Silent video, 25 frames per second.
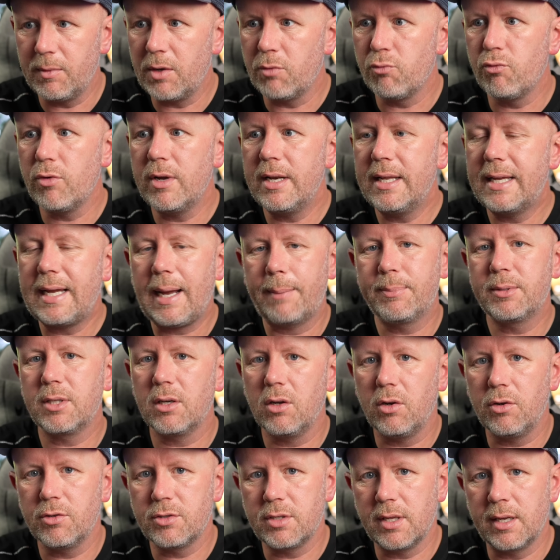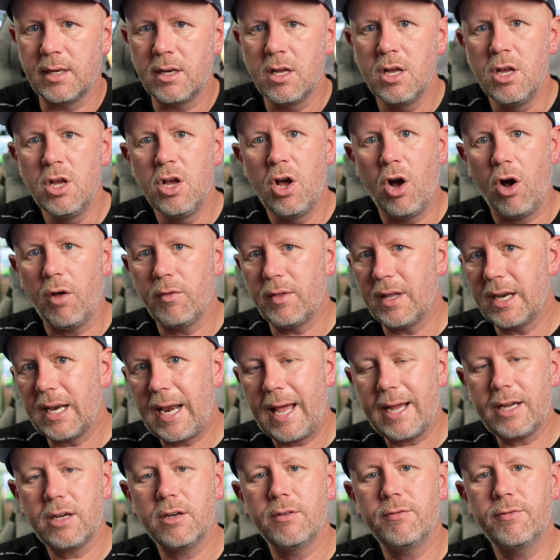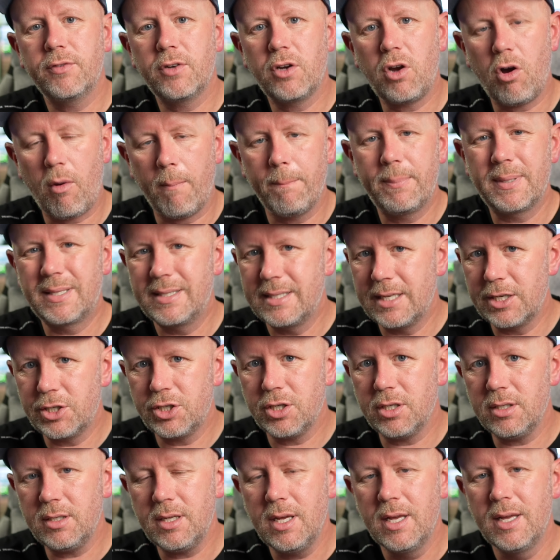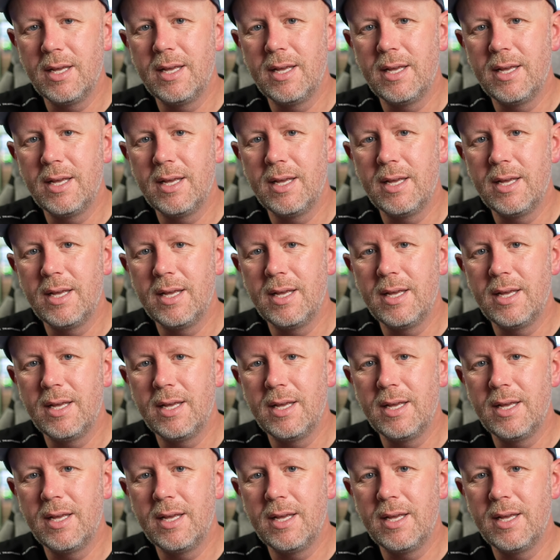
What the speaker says: They're really capitalizing on the lack of competition,